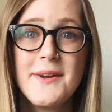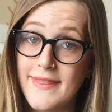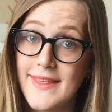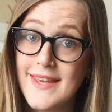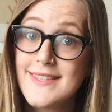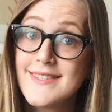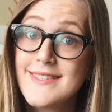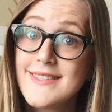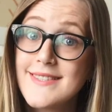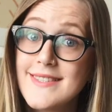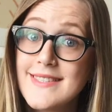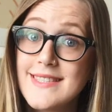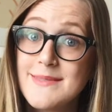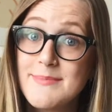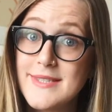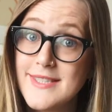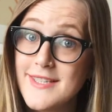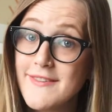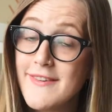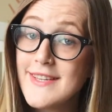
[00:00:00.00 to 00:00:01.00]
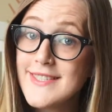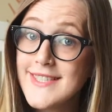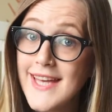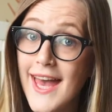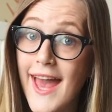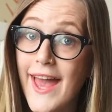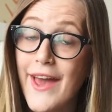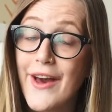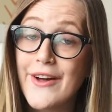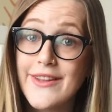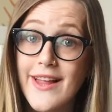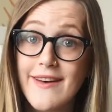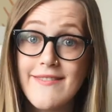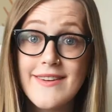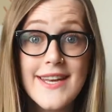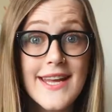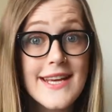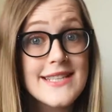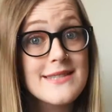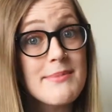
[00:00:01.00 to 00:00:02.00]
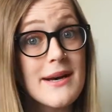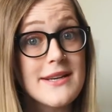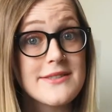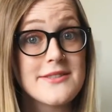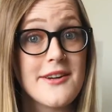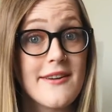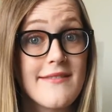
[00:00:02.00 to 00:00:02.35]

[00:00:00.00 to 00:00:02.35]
This specific day, eleven days past